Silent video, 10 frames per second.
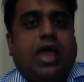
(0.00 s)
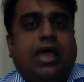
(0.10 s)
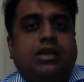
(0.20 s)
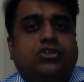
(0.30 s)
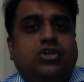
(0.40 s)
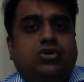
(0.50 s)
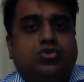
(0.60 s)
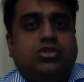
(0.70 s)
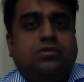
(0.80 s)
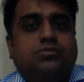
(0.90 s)
and
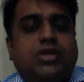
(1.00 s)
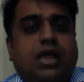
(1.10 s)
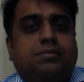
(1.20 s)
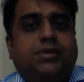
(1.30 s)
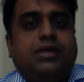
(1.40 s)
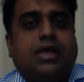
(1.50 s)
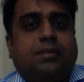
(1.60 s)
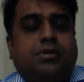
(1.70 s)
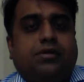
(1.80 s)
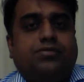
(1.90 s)
Jerusalem shall be the
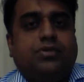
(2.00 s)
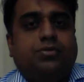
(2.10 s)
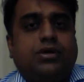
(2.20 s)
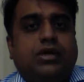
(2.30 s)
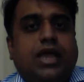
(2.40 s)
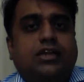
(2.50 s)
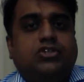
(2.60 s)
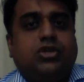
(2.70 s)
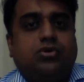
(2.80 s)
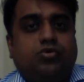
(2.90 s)
capital of the world, and he
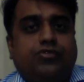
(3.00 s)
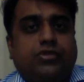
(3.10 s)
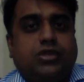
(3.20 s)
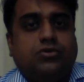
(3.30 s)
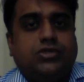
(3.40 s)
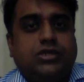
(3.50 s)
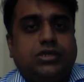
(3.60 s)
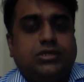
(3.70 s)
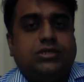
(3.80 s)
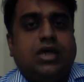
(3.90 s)
shall rule for 1,000
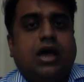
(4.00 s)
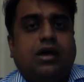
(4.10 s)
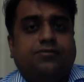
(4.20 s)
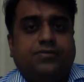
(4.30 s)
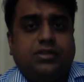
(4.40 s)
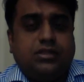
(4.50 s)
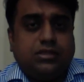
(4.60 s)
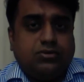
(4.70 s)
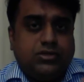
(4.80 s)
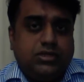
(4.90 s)
years. After the
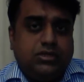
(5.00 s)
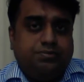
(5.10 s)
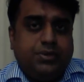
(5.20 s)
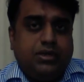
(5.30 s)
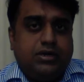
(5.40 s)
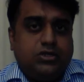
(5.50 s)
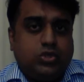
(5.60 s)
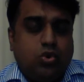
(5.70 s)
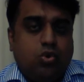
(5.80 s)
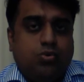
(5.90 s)
1,000 year period
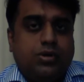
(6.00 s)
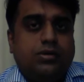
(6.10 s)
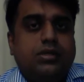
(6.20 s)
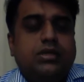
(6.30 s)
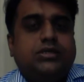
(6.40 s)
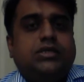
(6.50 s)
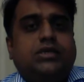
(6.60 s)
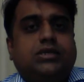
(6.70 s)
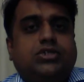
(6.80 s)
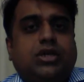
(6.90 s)
is over,
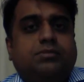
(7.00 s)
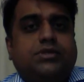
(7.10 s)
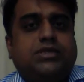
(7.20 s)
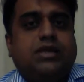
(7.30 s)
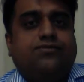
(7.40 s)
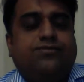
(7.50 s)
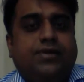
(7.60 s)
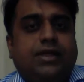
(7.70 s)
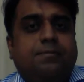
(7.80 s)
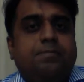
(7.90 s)
Satan shall be set
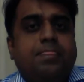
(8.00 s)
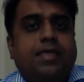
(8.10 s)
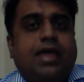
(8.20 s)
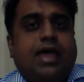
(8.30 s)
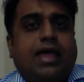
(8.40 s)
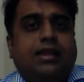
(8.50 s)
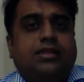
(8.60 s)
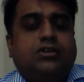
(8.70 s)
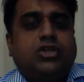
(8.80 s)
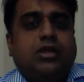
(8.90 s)
free, and
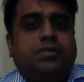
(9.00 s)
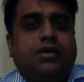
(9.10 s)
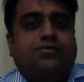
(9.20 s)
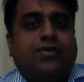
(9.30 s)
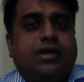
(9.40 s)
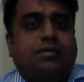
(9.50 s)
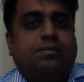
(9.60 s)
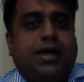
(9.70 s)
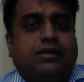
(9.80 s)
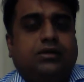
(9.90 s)
there shall be a final
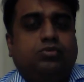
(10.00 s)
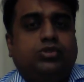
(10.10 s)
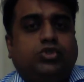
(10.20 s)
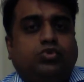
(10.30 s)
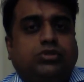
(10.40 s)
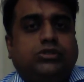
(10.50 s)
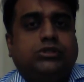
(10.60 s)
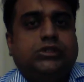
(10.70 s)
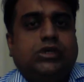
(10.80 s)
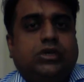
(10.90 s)
battle which
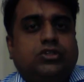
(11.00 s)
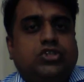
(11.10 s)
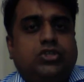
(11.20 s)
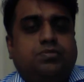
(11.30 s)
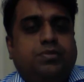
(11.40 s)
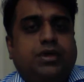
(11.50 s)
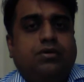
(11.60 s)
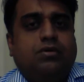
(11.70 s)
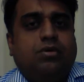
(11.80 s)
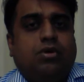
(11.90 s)
will just
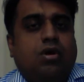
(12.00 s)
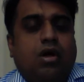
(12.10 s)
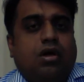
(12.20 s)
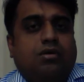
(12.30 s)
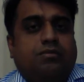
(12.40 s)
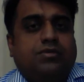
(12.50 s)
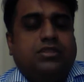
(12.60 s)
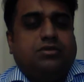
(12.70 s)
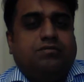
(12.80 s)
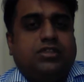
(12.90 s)
be
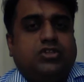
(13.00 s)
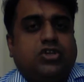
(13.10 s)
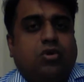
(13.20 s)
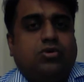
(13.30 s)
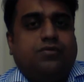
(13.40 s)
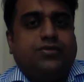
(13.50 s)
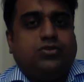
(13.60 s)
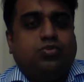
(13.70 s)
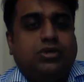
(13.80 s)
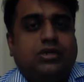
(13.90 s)
with the shout of
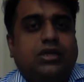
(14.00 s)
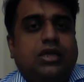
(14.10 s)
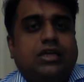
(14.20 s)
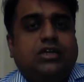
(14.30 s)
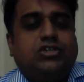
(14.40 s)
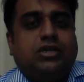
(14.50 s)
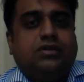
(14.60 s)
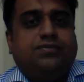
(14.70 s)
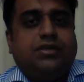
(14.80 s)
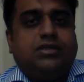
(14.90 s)
his word. He shall
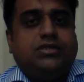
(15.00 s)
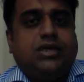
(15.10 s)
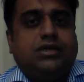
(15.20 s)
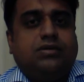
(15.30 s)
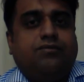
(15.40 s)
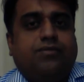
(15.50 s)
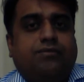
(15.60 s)
defeat the Satan